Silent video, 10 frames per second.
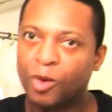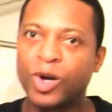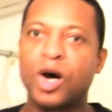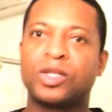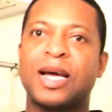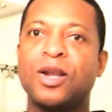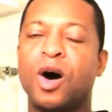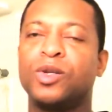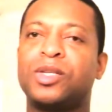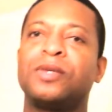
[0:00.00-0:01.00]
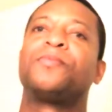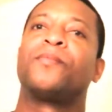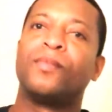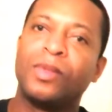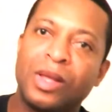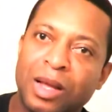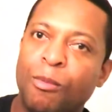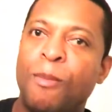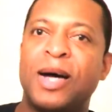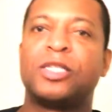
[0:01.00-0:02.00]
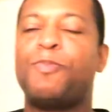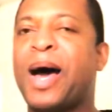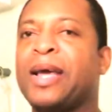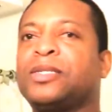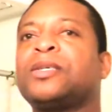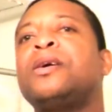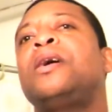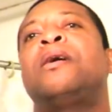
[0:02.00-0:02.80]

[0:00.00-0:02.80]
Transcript: without a doubt, Mama Spice.